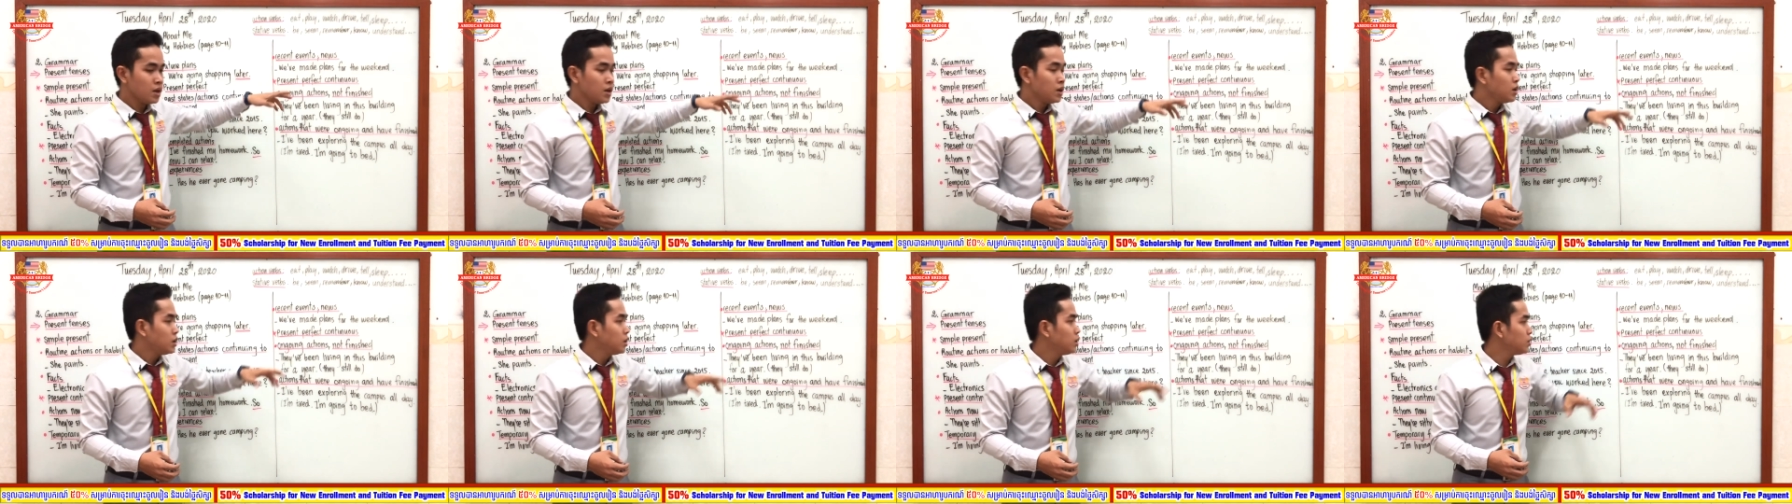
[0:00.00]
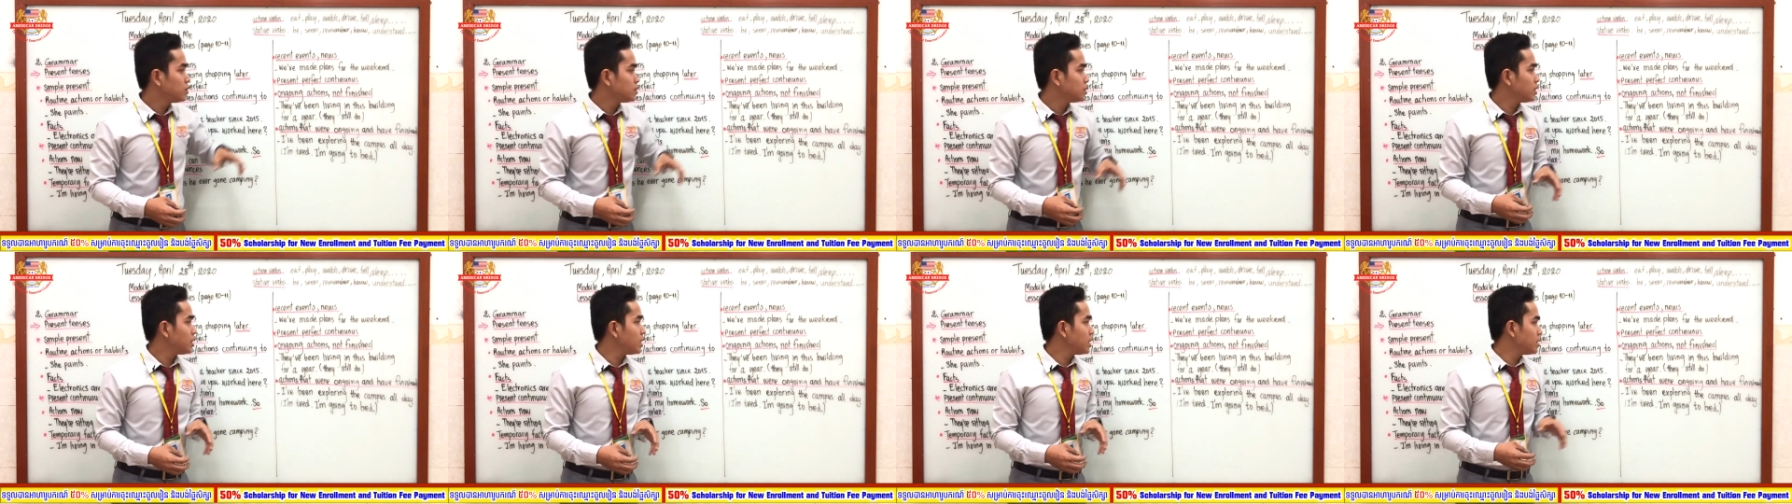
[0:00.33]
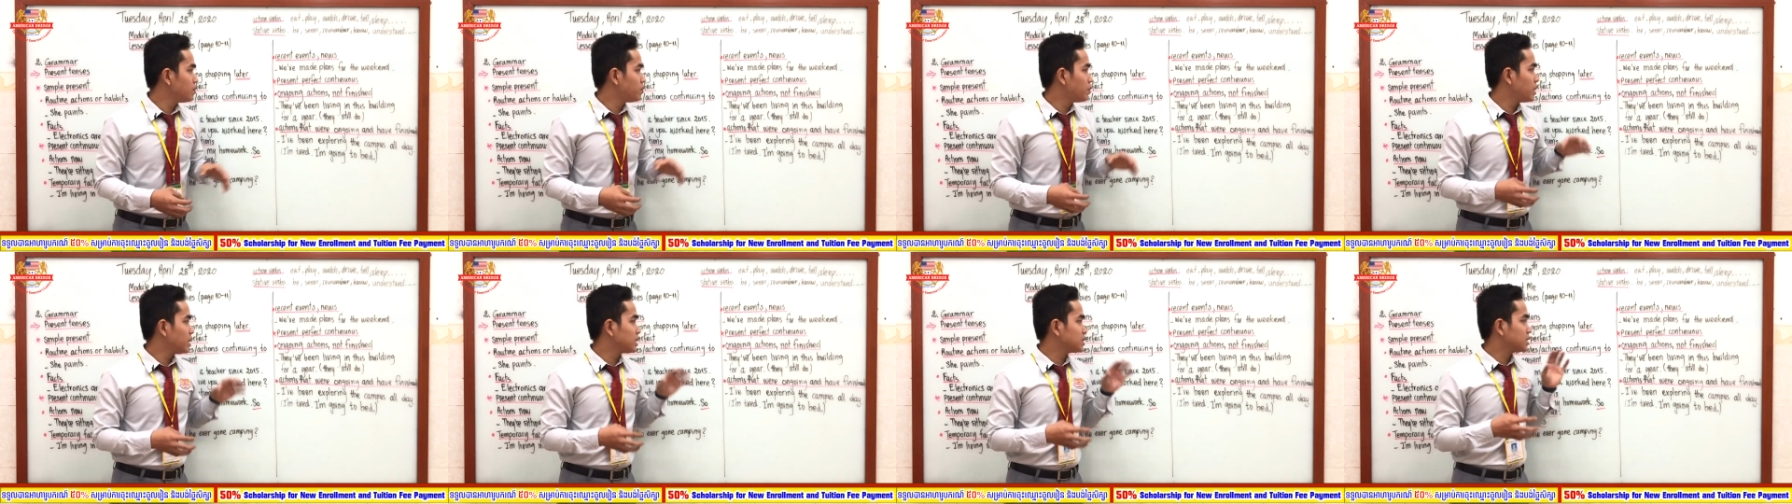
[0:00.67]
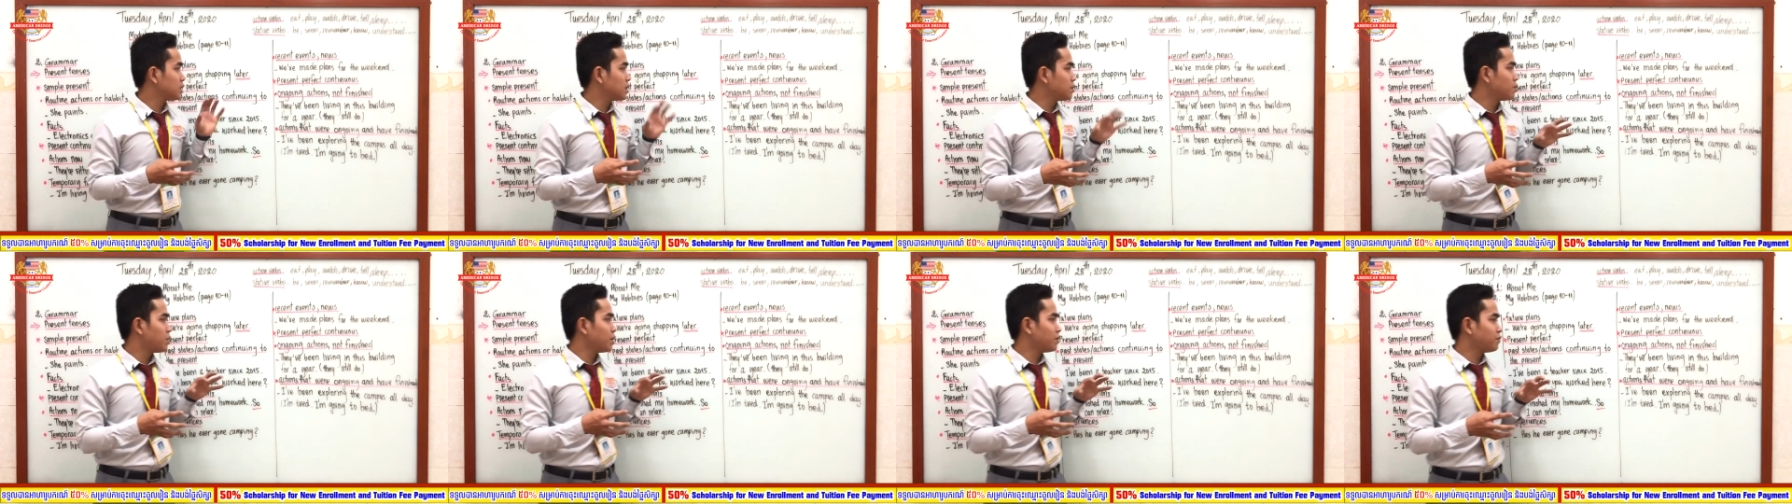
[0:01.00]
Usually the
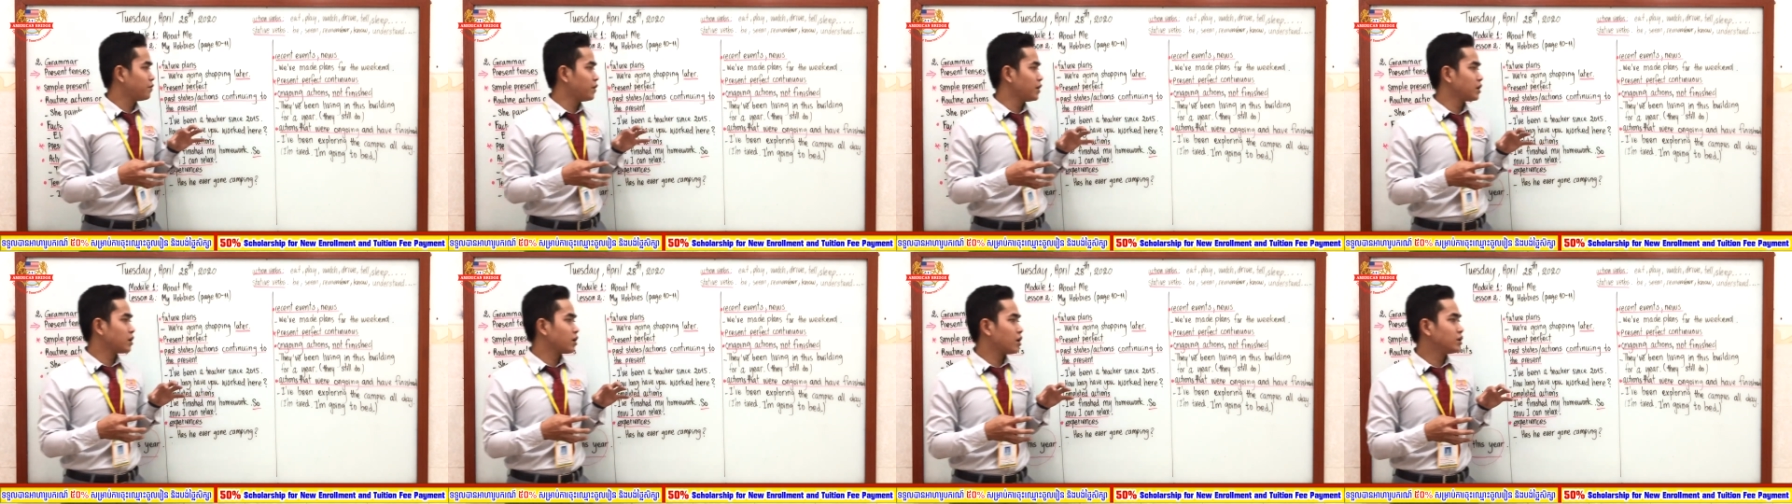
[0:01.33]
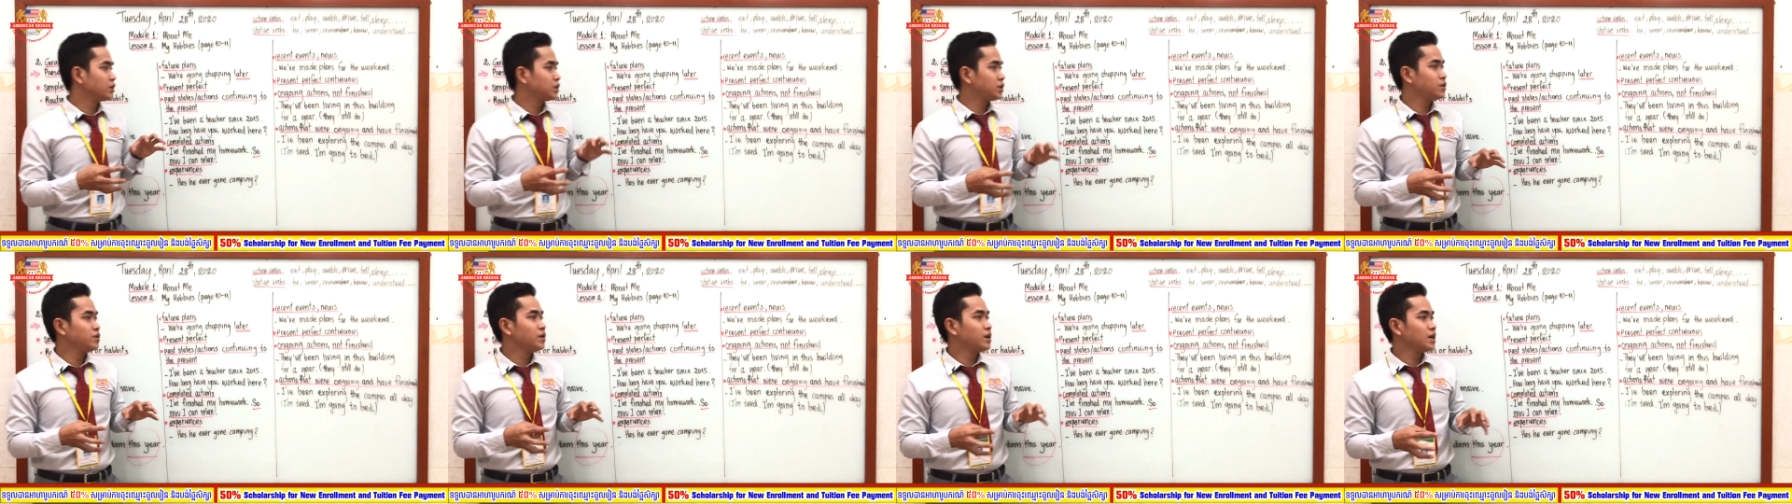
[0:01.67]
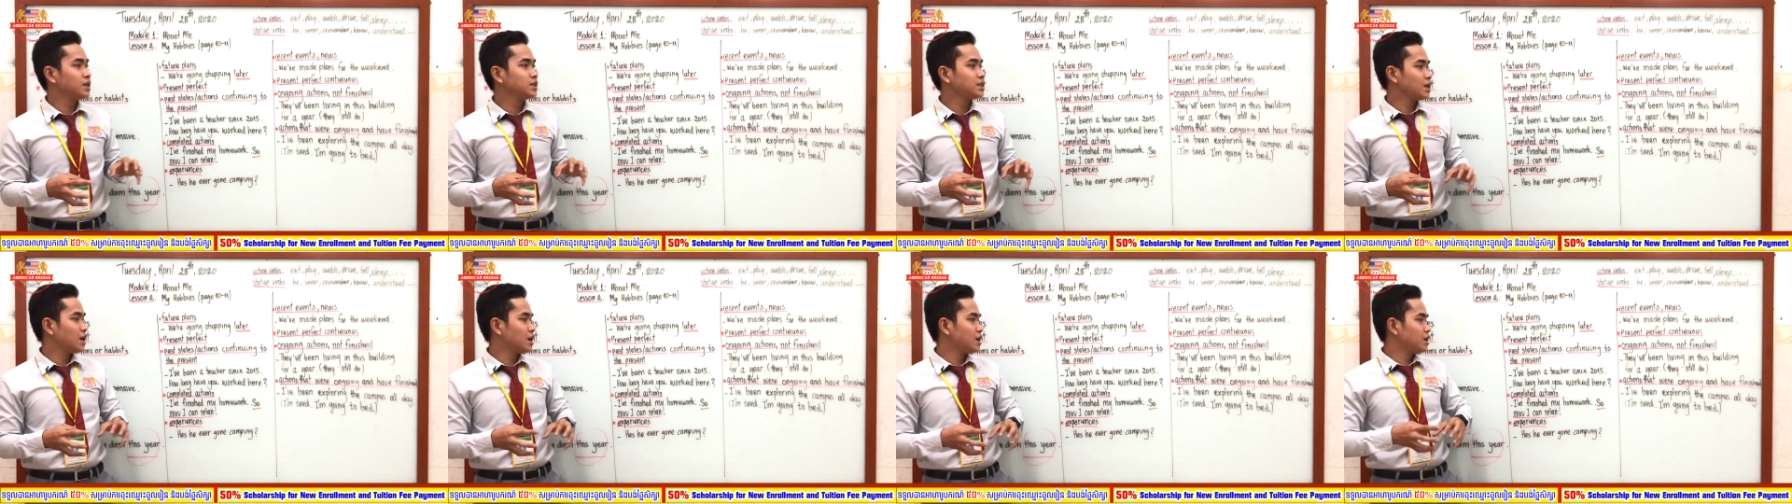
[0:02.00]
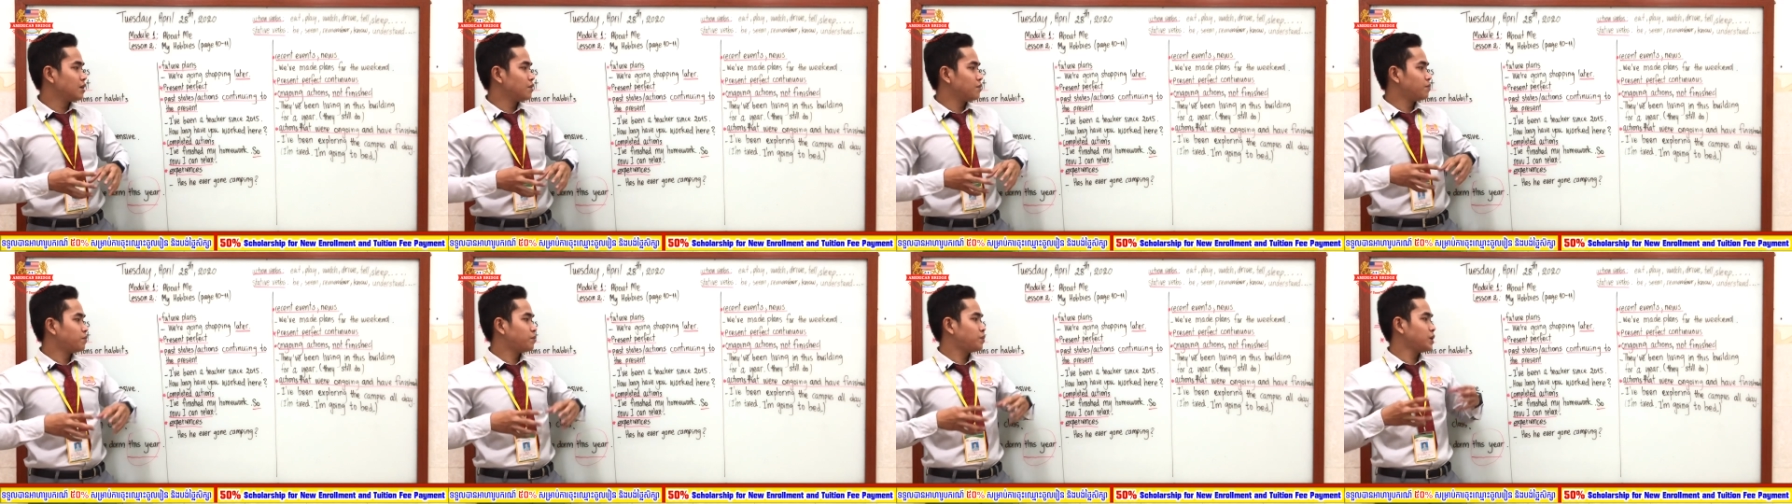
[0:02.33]
present perfect continuous and the